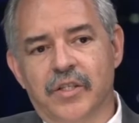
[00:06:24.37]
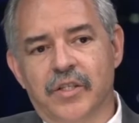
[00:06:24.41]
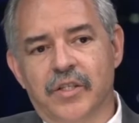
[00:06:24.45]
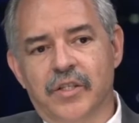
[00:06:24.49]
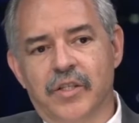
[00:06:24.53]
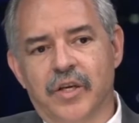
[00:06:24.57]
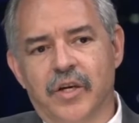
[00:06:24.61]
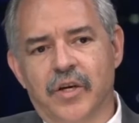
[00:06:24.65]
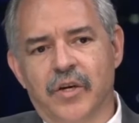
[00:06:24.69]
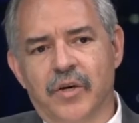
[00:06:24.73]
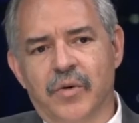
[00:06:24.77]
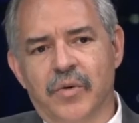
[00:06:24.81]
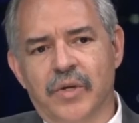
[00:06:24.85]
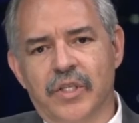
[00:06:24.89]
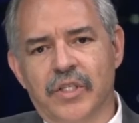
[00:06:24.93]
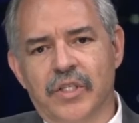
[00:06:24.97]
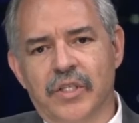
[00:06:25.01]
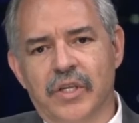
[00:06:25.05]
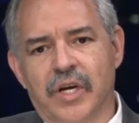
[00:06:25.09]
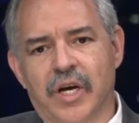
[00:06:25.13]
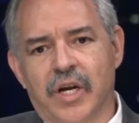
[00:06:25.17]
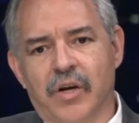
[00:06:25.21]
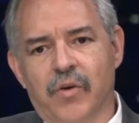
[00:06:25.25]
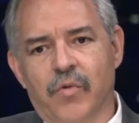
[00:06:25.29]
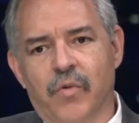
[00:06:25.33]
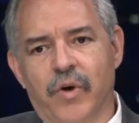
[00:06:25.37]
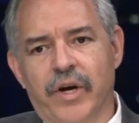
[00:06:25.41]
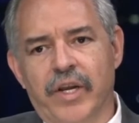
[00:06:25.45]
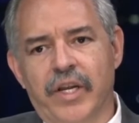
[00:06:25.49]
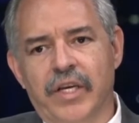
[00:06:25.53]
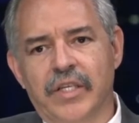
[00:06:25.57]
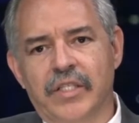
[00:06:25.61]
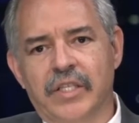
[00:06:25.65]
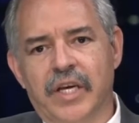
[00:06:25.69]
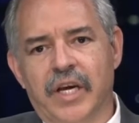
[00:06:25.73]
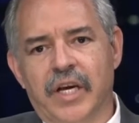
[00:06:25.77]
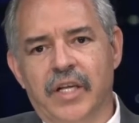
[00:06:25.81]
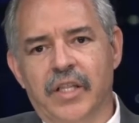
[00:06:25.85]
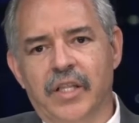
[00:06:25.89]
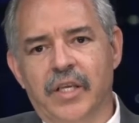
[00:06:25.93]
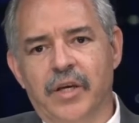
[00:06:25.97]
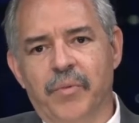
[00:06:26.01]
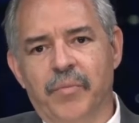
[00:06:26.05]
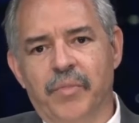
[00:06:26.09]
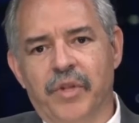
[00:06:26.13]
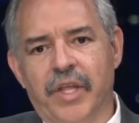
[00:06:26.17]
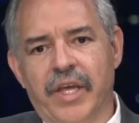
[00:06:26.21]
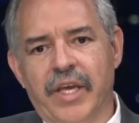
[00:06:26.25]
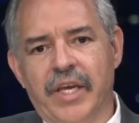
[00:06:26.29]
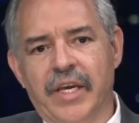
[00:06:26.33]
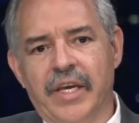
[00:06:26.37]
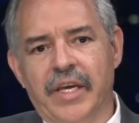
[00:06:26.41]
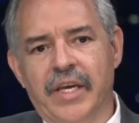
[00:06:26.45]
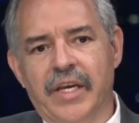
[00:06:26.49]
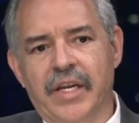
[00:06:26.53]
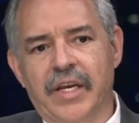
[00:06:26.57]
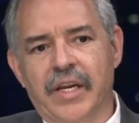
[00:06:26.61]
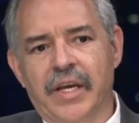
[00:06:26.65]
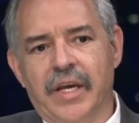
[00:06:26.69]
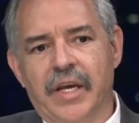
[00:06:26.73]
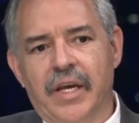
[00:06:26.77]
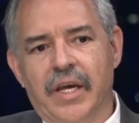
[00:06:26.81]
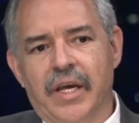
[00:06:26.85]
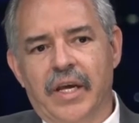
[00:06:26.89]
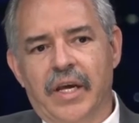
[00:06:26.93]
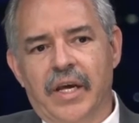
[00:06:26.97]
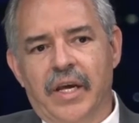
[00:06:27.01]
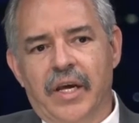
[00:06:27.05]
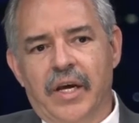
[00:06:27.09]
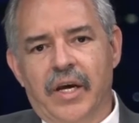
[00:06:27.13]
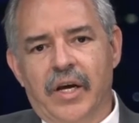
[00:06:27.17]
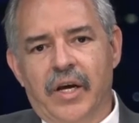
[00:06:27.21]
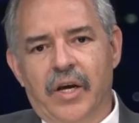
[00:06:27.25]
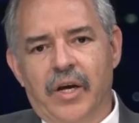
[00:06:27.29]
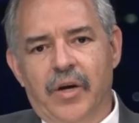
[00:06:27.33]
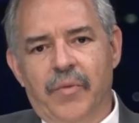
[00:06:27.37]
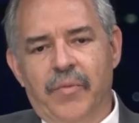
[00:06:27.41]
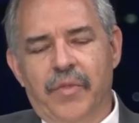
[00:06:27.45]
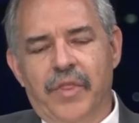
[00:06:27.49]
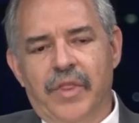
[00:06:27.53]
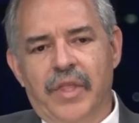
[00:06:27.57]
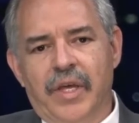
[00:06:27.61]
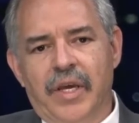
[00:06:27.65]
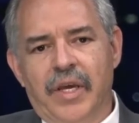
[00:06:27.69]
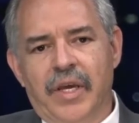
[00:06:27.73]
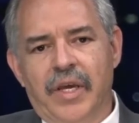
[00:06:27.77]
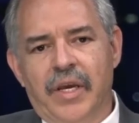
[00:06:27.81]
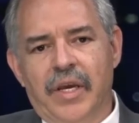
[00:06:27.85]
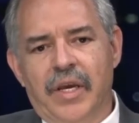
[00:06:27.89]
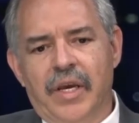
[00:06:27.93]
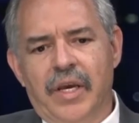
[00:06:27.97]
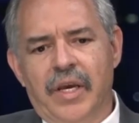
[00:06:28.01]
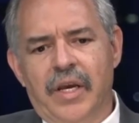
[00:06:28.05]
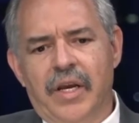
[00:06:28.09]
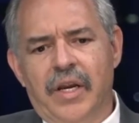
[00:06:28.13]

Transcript: So it's not quite exactly a blanket um, thing.